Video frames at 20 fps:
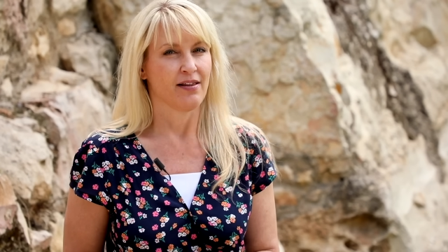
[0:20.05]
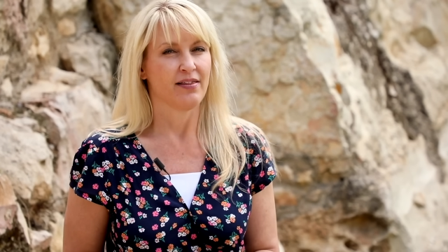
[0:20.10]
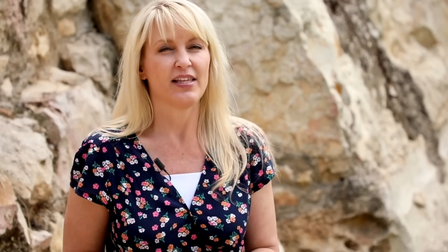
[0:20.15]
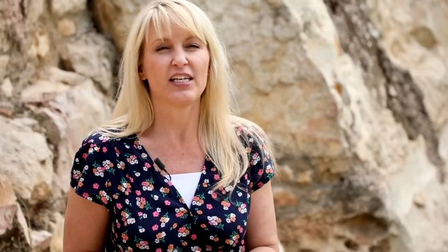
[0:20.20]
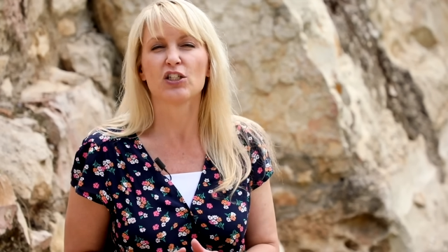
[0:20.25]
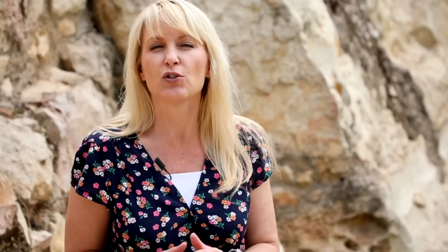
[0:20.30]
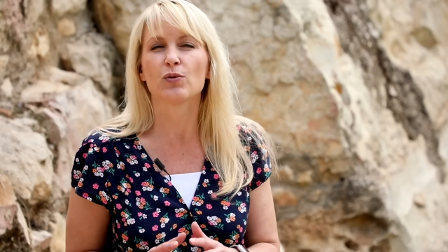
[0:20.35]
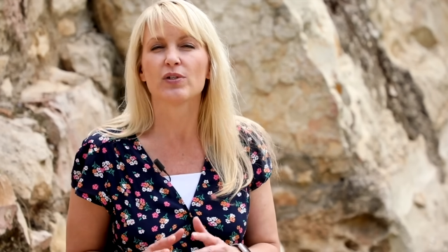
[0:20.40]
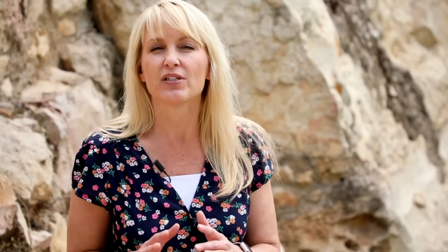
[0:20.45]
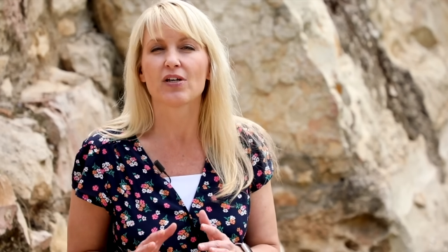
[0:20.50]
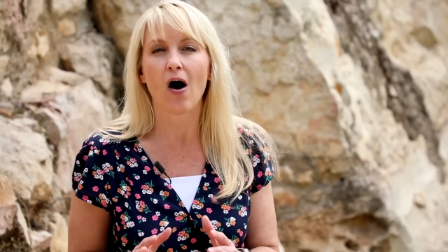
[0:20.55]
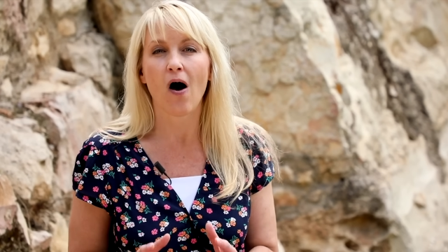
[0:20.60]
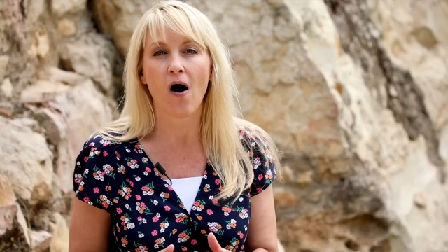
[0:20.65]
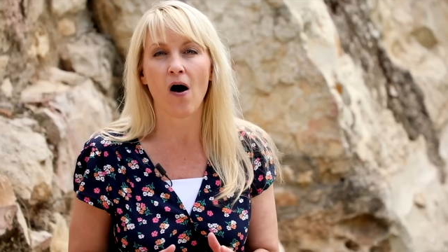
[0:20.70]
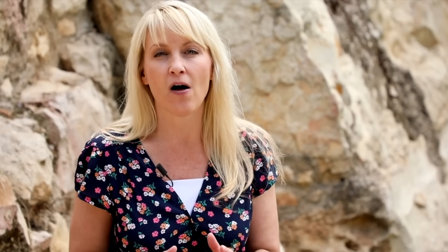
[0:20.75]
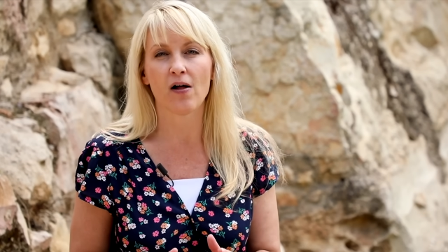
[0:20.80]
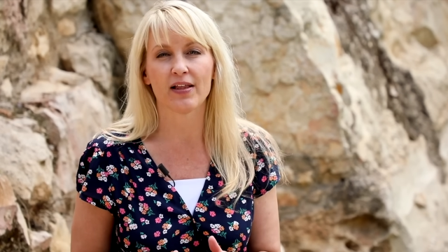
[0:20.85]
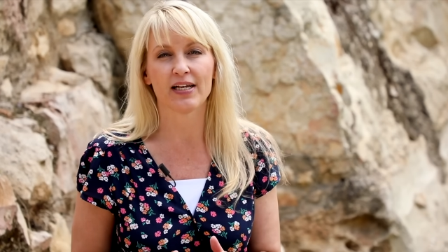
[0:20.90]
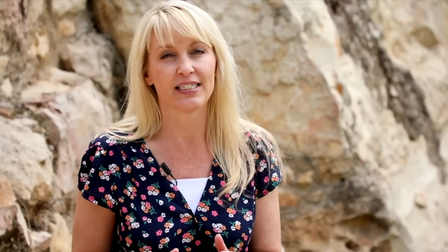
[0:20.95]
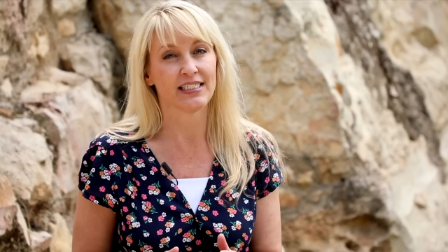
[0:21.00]
This was
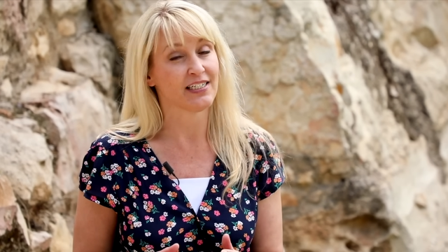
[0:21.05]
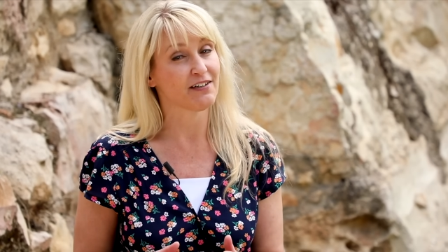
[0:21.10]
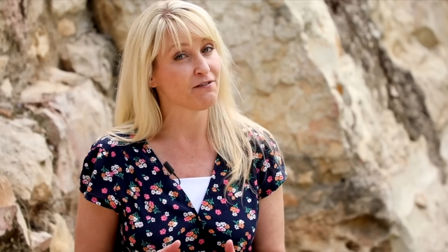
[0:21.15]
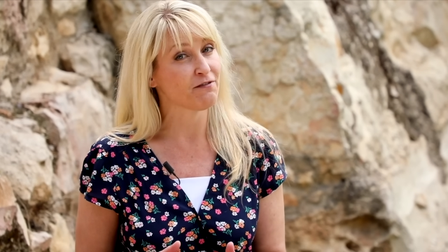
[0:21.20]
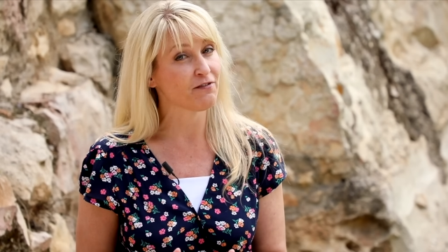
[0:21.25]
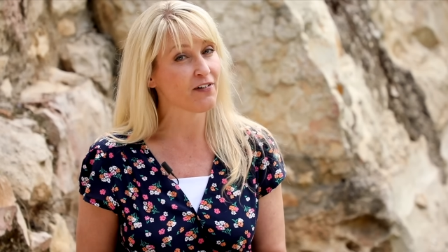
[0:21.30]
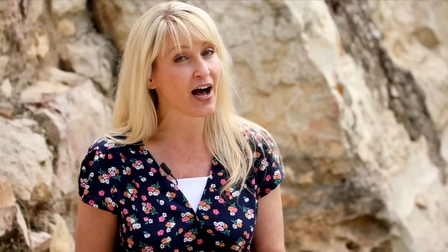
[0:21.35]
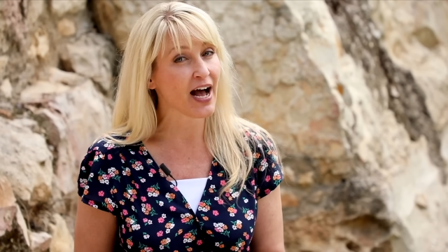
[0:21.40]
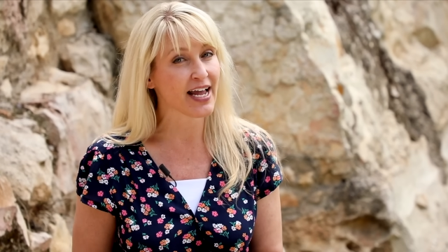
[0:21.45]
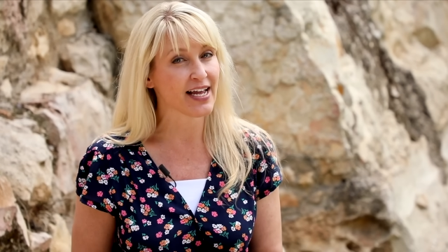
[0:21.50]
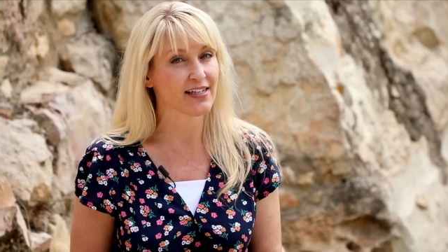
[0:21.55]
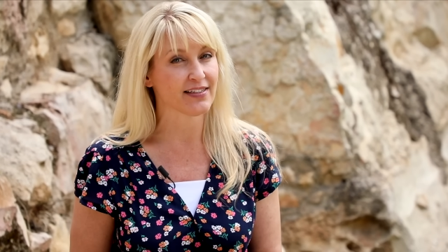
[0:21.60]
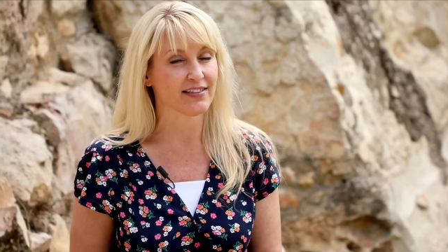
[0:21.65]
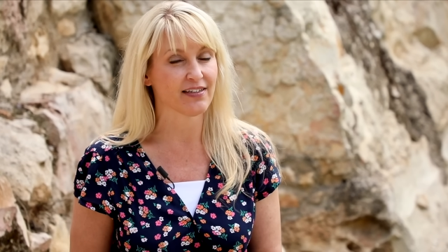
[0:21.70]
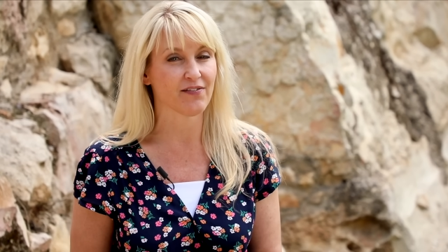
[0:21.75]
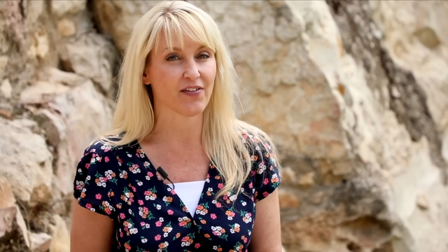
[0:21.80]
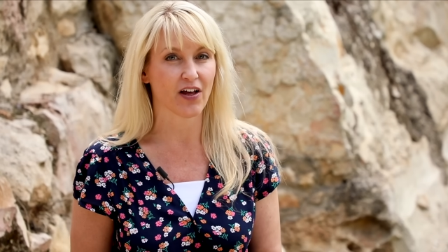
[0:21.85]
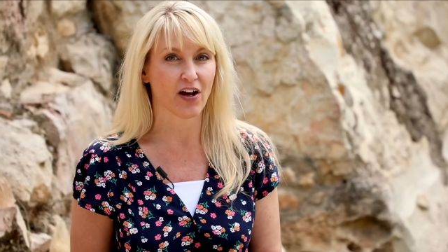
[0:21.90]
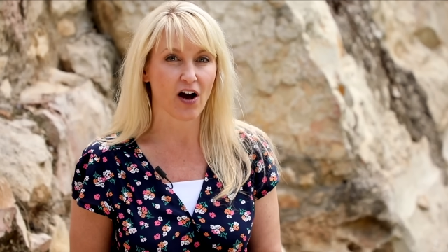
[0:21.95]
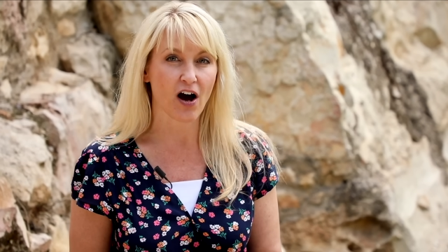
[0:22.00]
all in
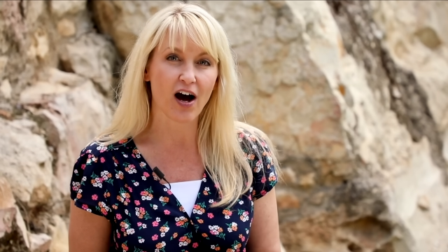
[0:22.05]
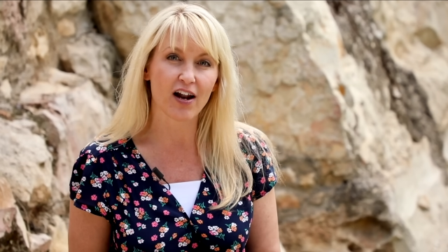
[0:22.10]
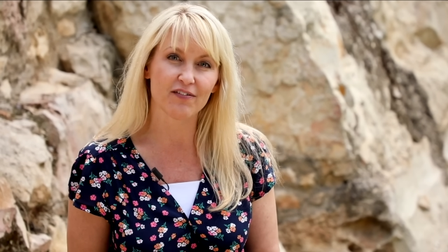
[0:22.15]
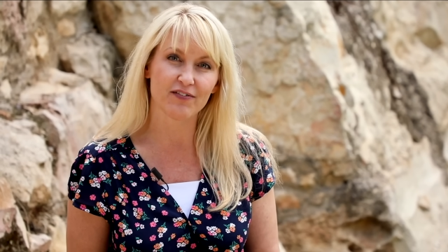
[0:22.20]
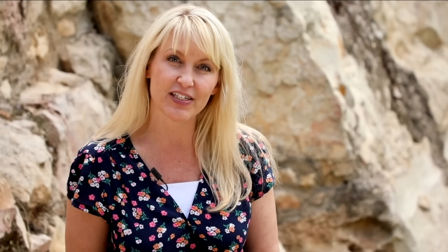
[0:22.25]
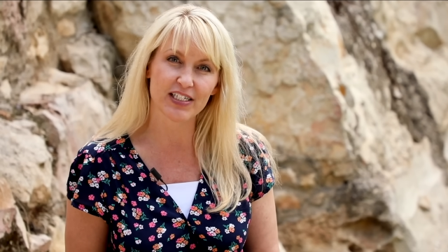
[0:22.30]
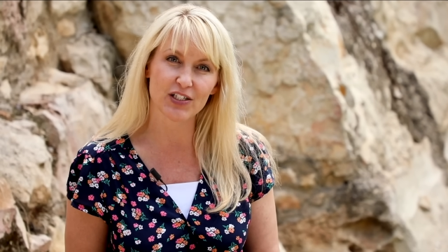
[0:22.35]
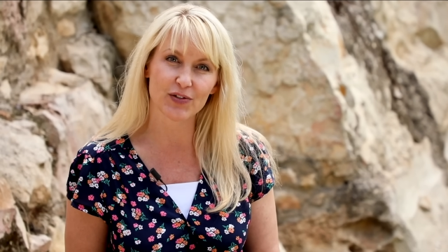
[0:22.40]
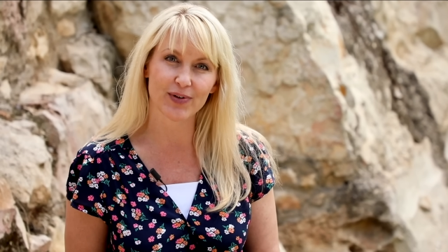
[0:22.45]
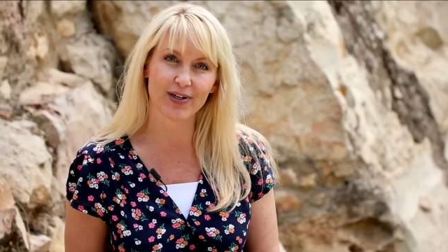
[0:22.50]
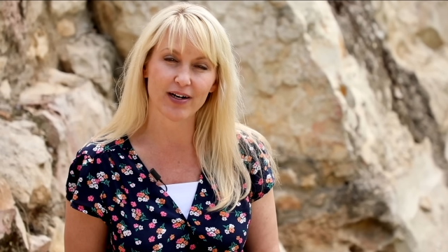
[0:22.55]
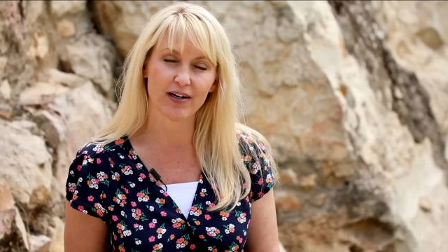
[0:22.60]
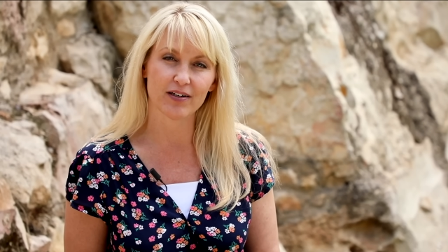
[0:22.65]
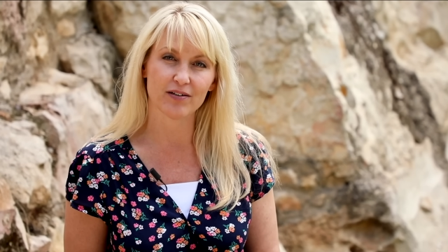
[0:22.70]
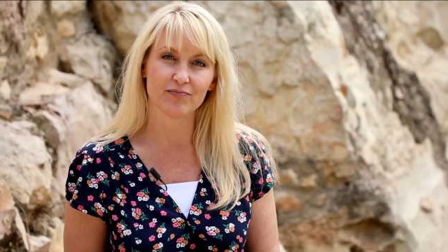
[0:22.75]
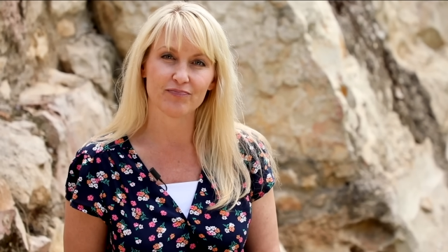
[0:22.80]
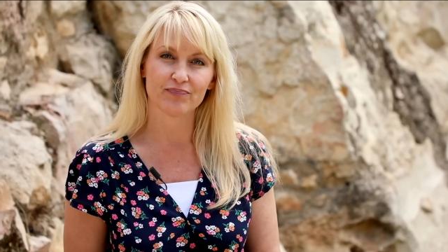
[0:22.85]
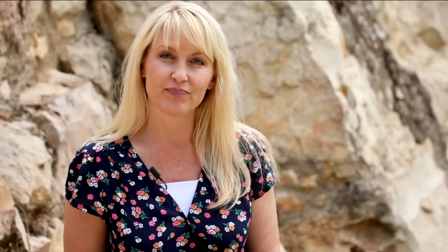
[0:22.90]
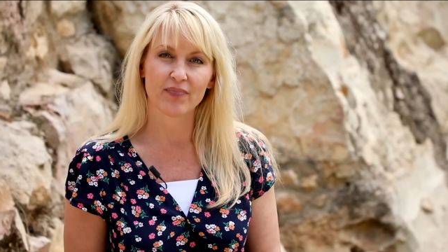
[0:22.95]
defiance of the God of Israel.